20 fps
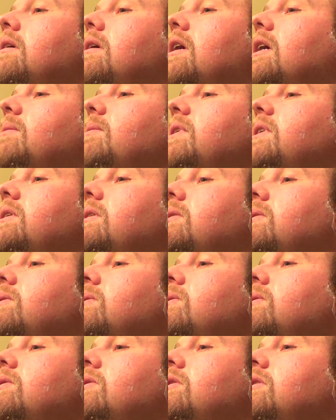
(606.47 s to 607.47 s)
I'm a
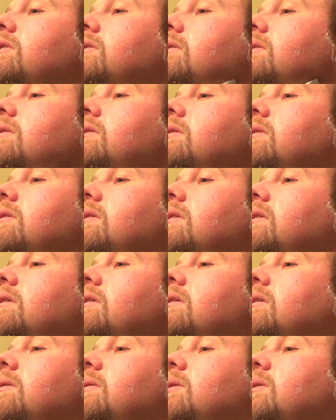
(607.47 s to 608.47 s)
huge
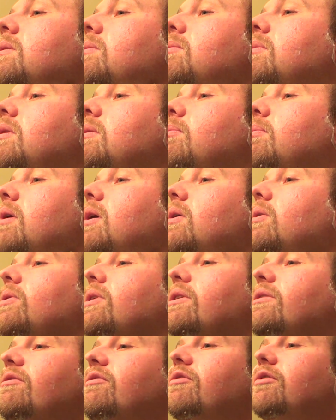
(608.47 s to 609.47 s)

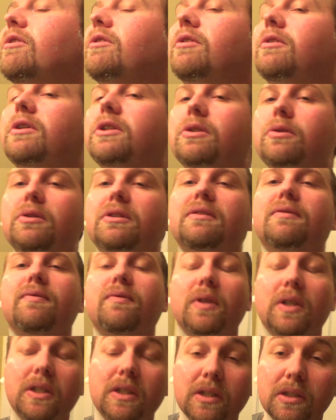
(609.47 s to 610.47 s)
proponent for using
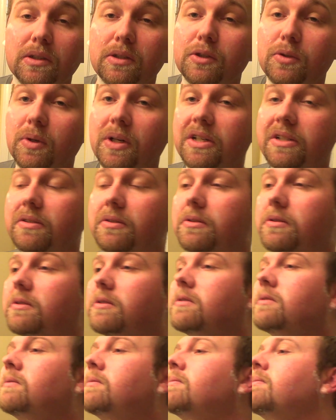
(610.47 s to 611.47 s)
vintage razors.